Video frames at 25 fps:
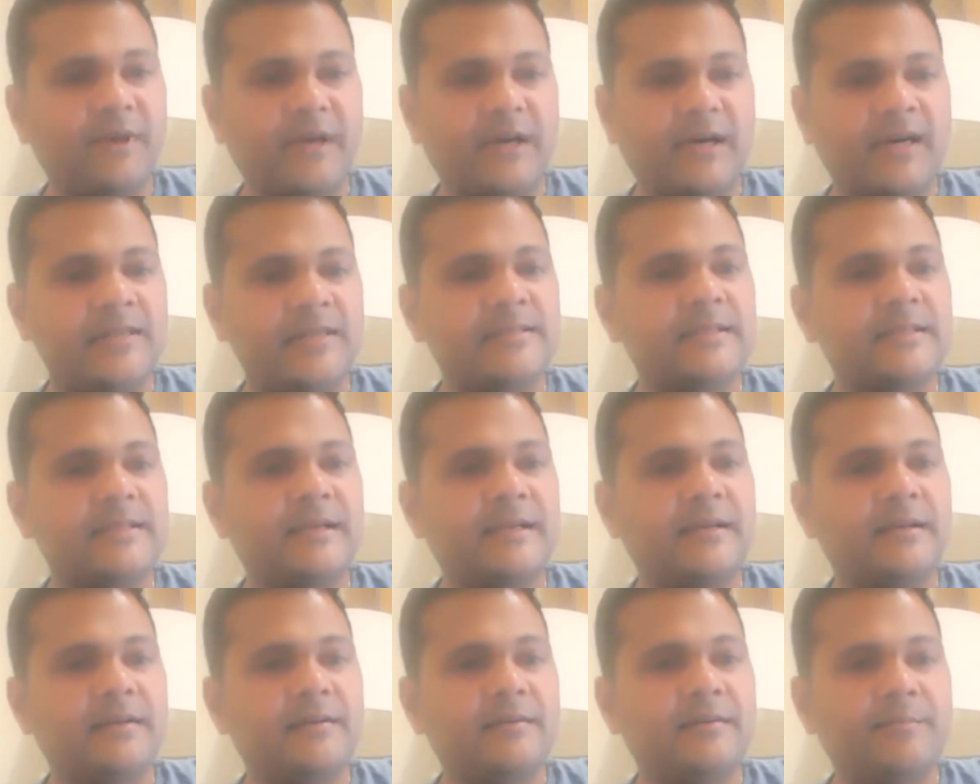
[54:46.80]
Vikas,
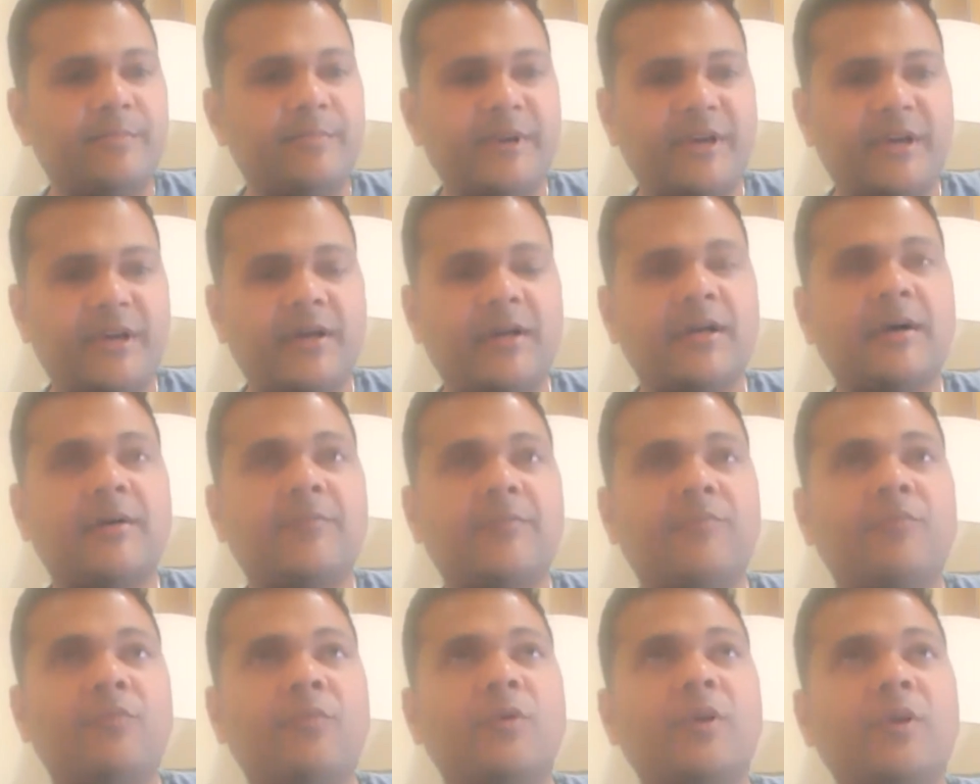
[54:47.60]
and
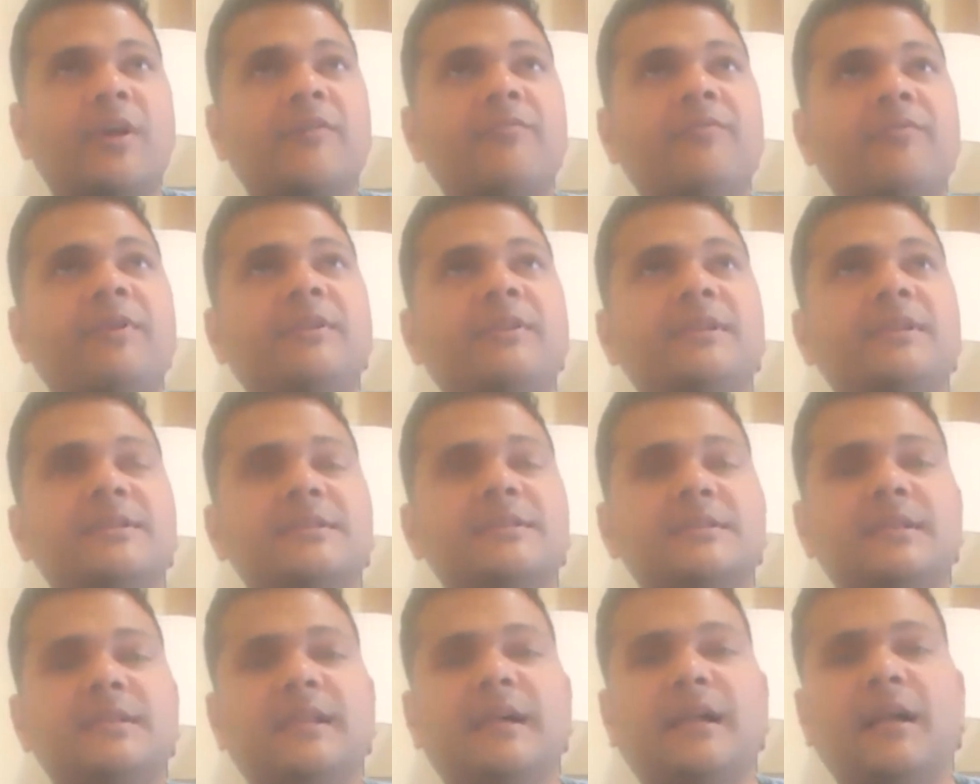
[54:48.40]
Priyanka for giving
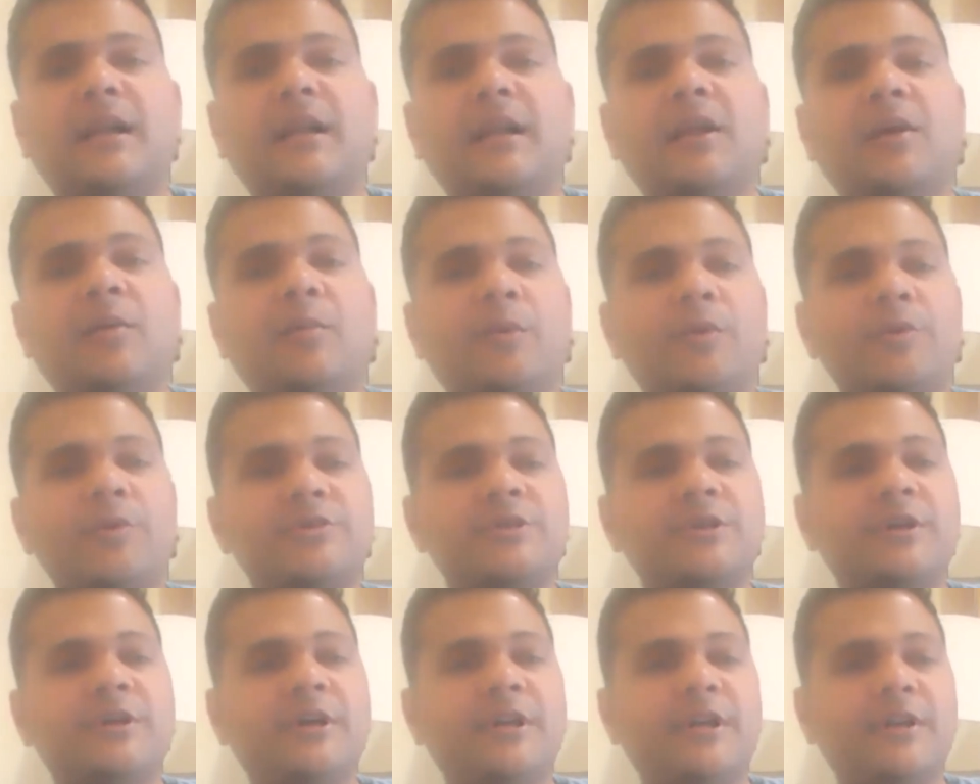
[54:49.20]
this learning
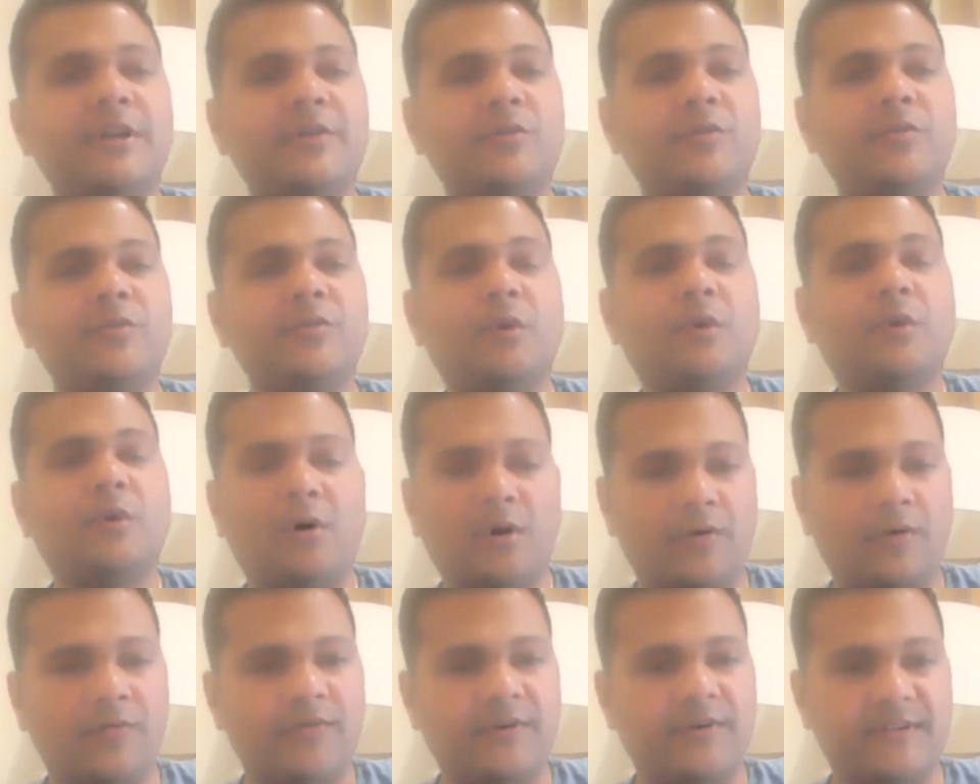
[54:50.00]
opportunity to
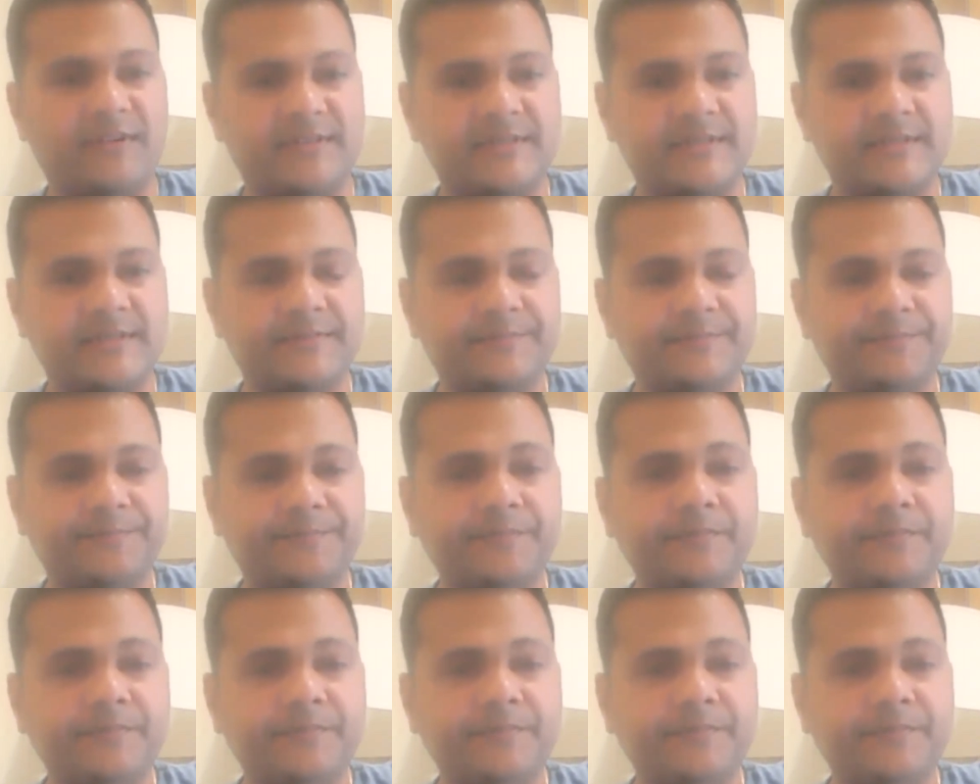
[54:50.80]
all of us.